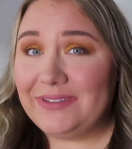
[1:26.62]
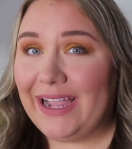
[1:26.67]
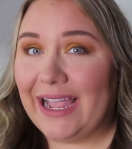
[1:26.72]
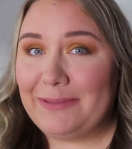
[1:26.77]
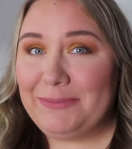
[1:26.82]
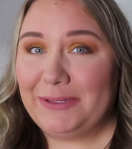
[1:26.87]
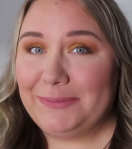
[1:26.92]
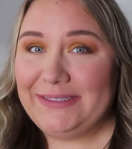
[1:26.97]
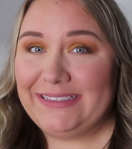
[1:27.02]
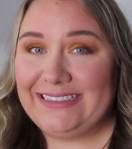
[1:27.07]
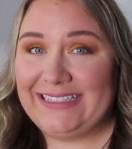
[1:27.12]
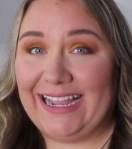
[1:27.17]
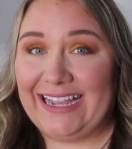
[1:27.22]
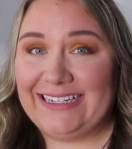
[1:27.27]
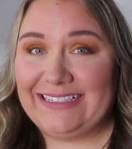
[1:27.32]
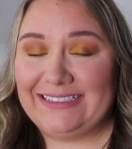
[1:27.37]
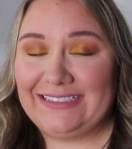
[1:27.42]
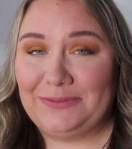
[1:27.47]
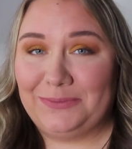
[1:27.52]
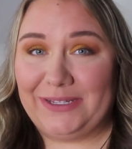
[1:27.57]
I'm
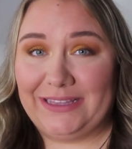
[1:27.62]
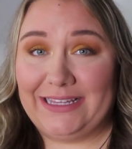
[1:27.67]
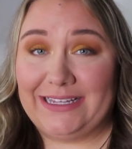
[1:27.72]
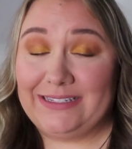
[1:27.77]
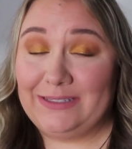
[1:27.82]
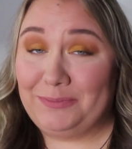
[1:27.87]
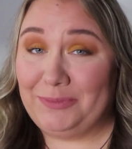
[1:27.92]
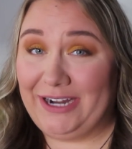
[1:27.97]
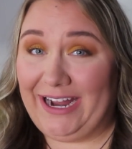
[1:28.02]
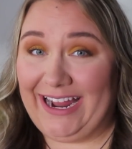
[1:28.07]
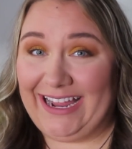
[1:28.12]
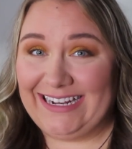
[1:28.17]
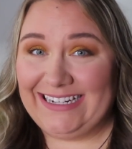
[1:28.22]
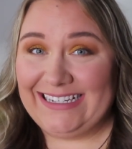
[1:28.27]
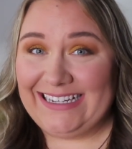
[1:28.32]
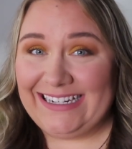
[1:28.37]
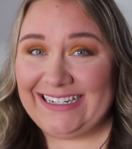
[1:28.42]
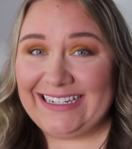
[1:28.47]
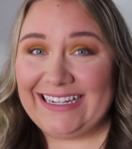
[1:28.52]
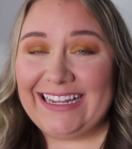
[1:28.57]
obsessed with this
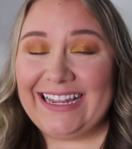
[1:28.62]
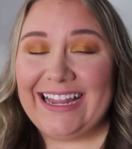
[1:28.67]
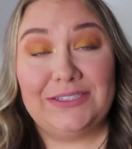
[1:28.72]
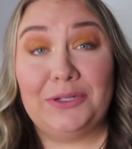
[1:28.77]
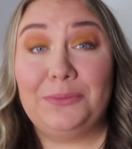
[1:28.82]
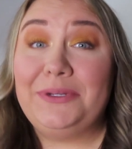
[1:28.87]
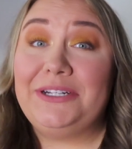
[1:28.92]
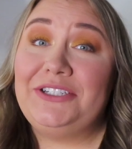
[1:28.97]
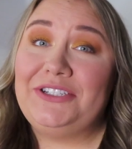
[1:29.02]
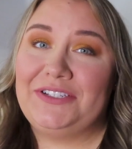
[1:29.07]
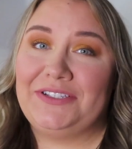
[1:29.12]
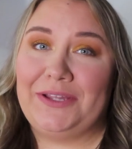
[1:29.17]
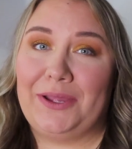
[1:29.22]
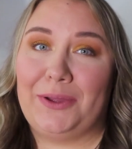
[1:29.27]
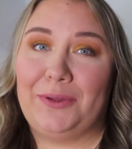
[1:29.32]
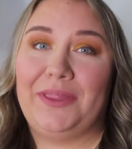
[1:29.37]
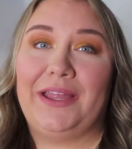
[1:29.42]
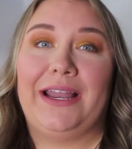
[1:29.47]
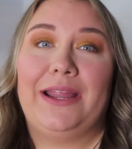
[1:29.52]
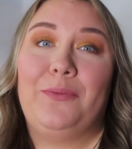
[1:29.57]
brand. So much
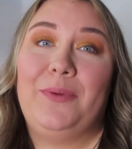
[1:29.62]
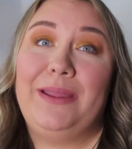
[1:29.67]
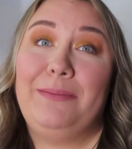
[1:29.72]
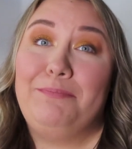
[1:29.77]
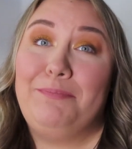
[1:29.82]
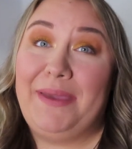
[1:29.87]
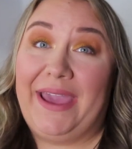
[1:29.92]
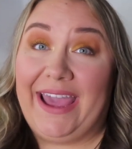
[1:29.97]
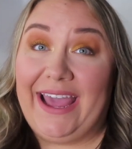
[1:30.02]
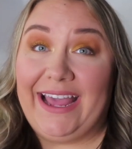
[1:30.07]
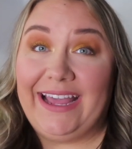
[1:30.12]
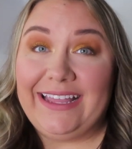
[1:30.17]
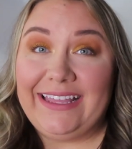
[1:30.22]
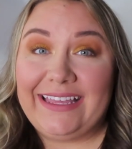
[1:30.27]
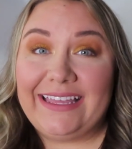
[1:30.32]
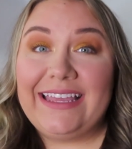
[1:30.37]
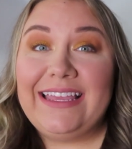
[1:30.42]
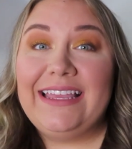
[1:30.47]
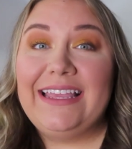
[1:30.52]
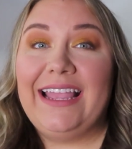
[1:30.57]
so that I went
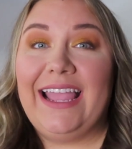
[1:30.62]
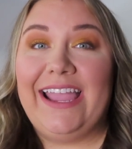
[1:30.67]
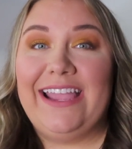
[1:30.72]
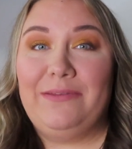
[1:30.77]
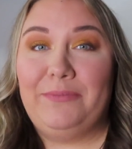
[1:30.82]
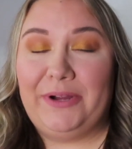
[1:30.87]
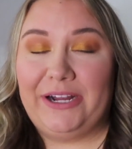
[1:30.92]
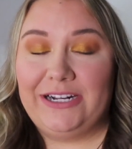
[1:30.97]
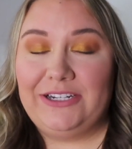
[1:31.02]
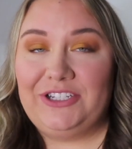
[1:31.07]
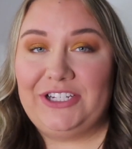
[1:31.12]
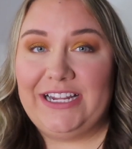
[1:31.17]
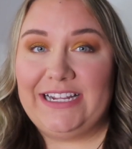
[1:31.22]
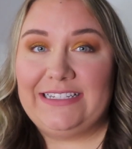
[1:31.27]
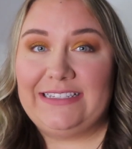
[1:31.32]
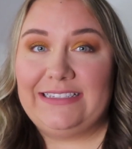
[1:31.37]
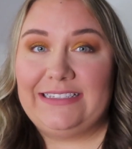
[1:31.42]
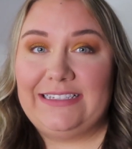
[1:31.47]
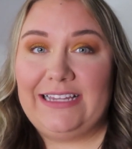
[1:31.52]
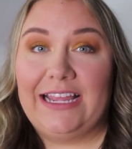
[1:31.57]
back and
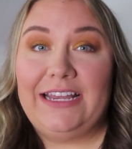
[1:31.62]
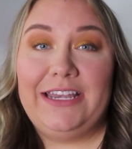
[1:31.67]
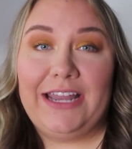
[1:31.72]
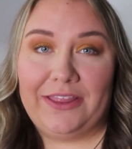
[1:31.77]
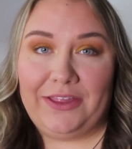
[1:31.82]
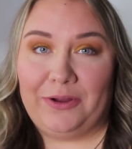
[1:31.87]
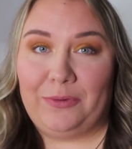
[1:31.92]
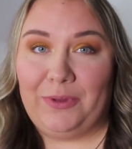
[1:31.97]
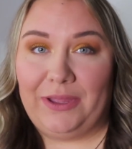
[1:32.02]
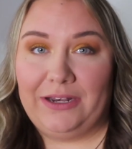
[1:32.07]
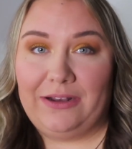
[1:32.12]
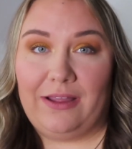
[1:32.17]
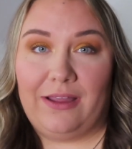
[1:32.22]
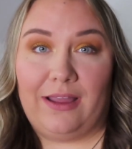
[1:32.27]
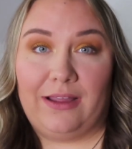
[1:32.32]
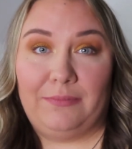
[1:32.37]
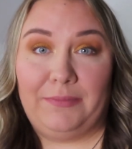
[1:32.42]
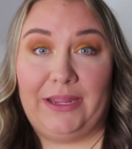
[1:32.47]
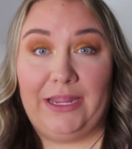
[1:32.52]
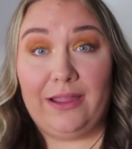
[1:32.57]
purchased another one
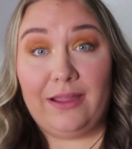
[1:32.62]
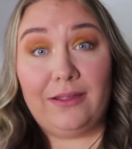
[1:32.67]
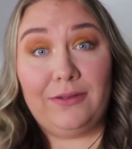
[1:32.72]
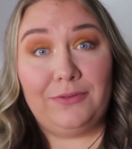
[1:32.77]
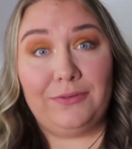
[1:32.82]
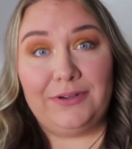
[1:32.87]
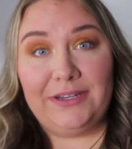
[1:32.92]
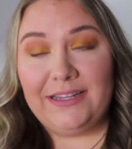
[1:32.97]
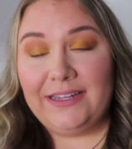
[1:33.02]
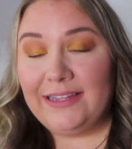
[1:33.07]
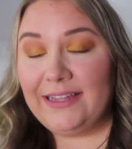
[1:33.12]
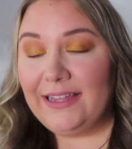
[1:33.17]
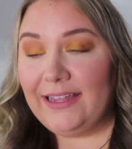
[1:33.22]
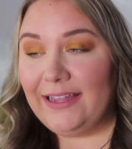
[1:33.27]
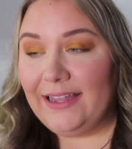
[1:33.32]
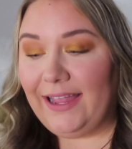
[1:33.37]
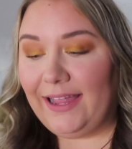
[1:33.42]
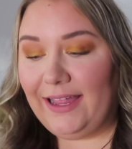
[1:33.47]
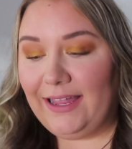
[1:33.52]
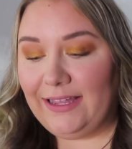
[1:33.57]
on my own
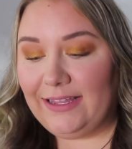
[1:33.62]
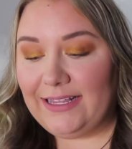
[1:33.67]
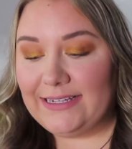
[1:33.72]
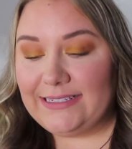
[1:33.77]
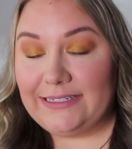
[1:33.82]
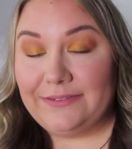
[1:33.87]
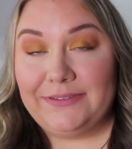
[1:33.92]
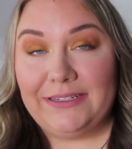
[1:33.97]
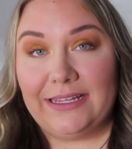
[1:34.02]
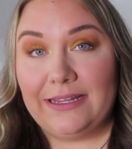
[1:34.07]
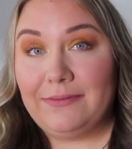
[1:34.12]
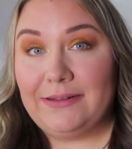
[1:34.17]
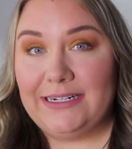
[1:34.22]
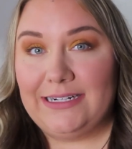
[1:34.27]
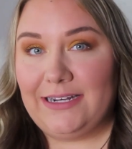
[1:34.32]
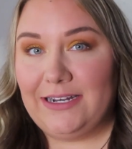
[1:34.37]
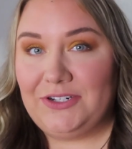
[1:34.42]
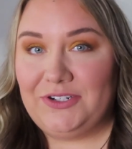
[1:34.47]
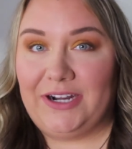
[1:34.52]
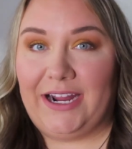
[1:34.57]
because I really
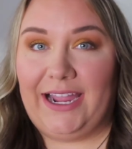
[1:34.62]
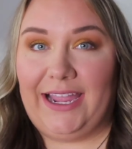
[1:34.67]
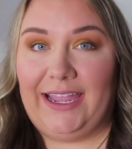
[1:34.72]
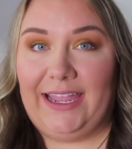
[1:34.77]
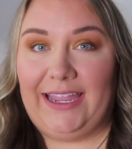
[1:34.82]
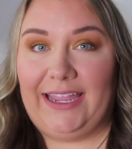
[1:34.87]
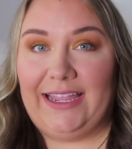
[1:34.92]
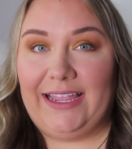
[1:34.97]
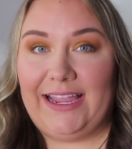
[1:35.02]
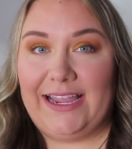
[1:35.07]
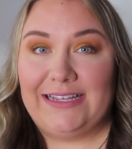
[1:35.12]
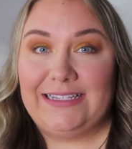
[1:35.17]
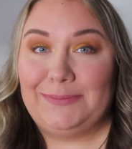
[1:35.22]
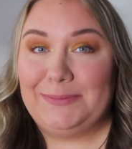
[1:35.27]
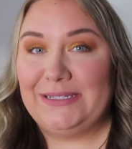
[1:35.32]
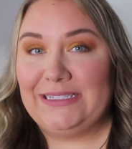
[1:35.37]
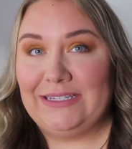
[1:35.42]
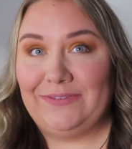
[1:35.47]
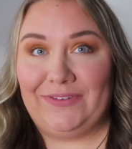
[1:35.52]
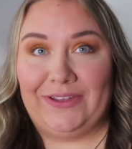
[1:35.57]
wanted to try a
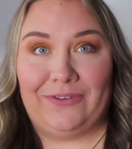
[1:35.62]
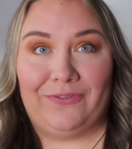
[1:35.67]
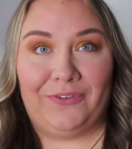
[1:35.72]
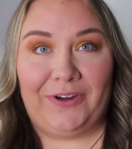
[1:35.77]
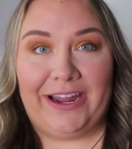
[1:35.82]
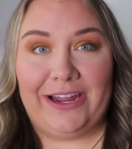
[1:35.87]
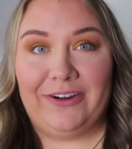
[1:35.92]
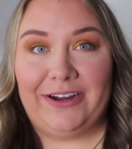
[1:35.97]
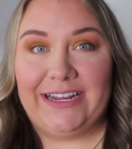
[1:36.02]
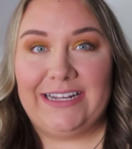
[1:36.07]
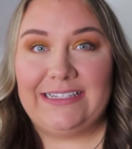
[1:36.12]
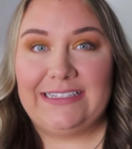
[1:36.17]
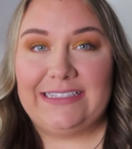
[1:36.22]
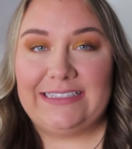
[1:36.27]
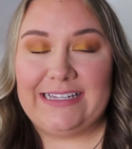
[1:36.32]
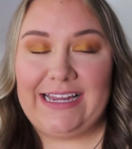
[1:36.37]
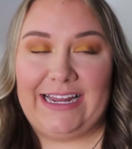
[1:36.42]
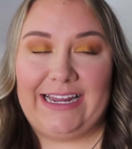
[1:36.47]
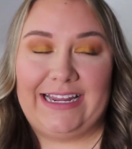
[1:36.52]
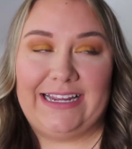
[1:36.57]
specific
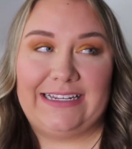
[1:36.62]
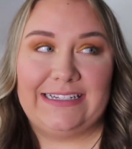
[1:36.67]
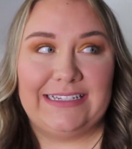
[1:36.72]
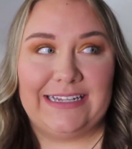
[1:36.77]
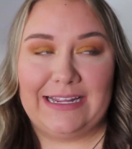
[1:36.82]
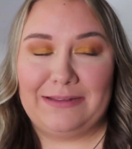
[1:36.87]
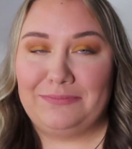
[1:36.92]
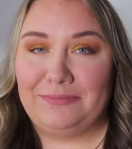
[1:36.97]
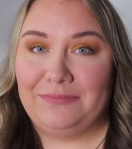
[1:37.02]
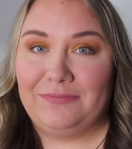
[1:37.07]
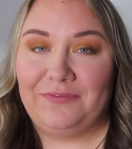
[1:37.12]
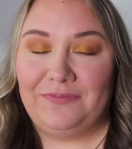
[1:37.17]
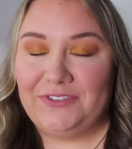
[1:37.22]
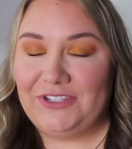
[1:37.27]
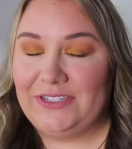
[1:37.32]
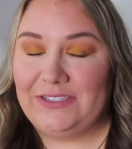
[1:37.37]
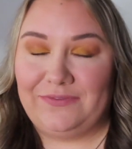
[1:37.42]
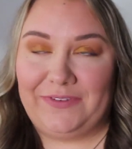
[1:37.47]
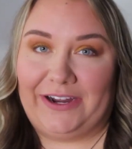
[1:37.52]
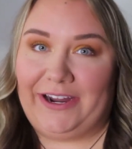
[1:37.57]
fragrance, and I'm
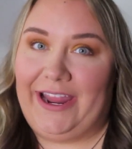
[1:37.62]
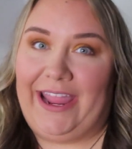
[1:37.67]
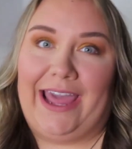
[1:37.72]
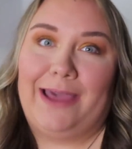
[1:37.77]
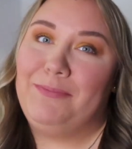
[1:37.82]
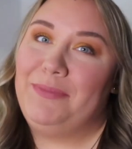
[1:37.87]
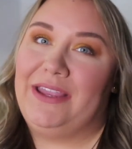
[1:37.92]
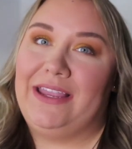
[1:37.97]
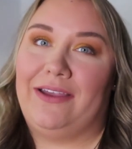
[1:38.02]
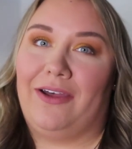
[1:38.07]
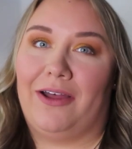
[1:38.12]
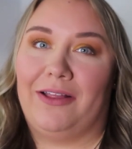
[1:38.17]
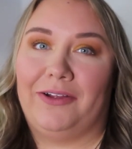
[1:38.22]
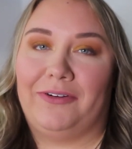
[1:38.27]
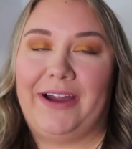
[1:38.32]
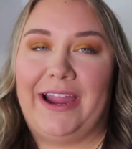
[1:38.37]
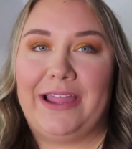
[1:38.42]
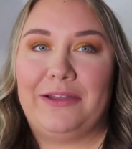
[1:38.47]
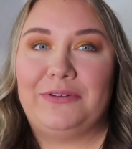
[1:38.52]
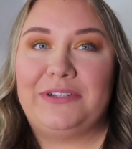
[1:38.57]
just very happy all
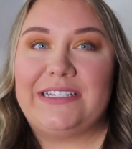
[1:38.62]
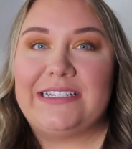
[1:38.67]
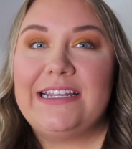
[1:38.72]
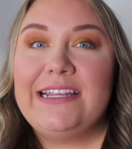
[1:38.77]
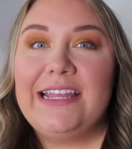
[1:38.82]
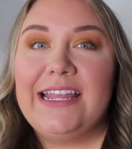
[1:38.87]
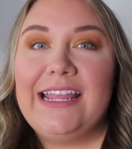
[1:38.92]
around.